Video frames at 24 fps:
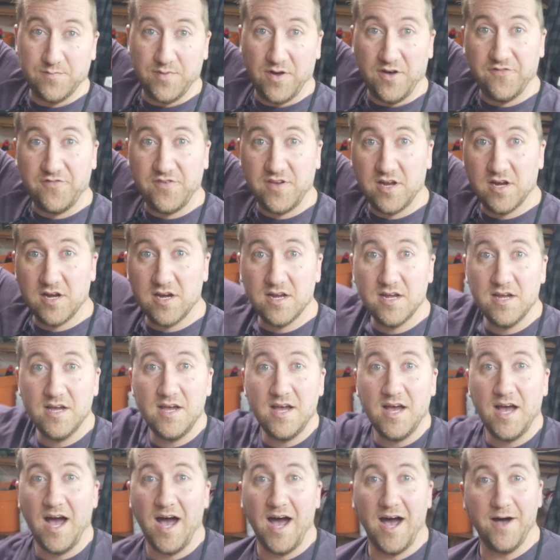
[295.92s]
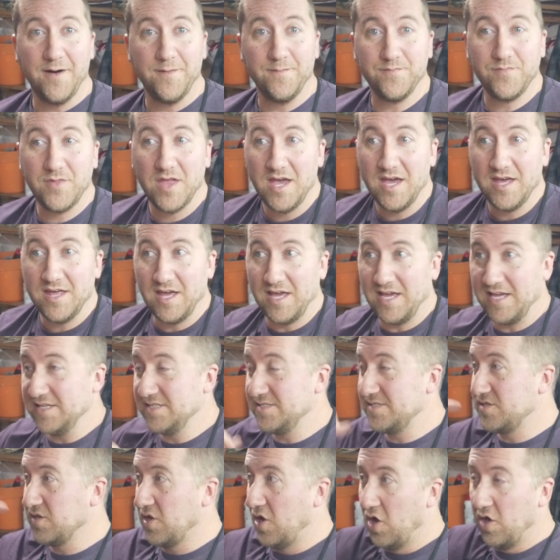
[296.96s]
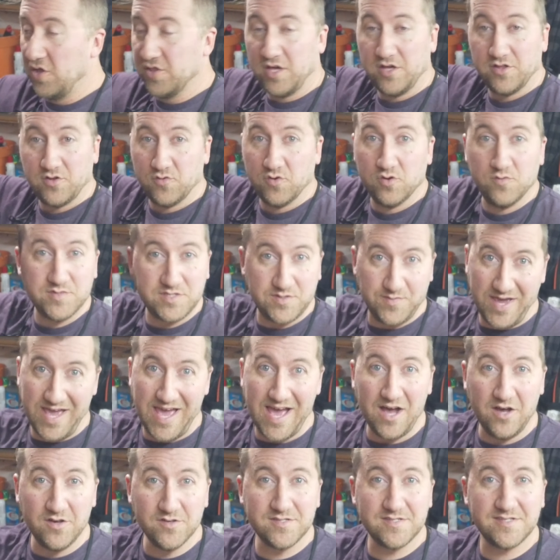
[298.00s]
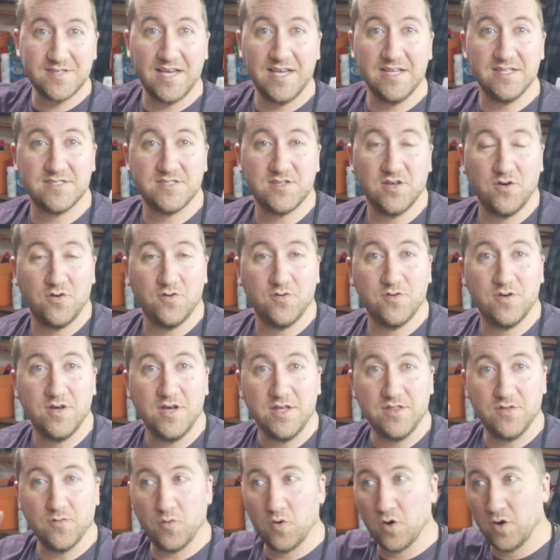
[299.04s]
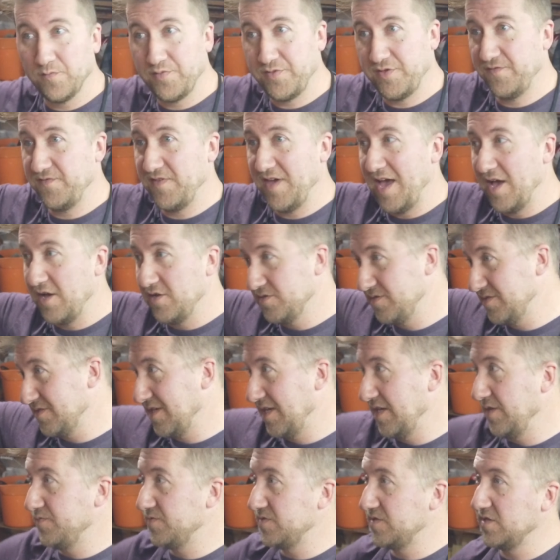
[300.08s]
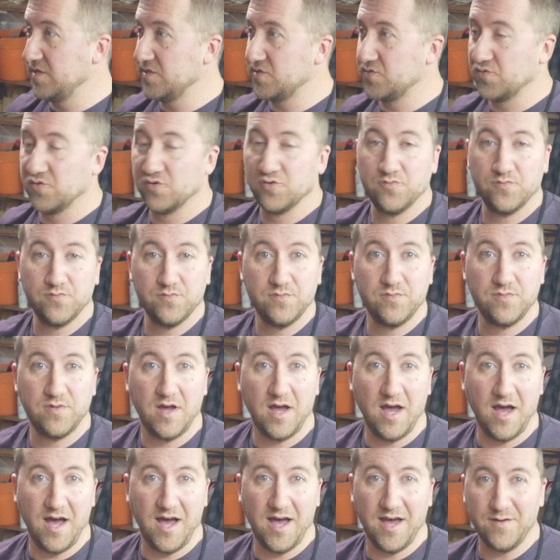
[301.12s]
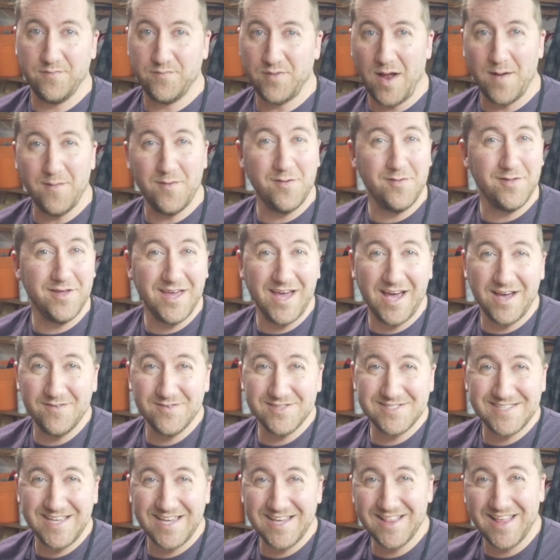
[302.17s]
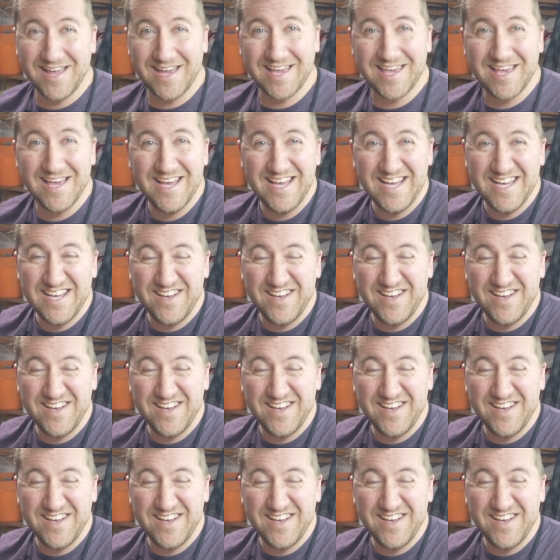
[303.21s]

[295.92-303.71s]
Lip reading: above here is all the other rooms in my house. And so the warmth of the house keeps this room probably, I would say, like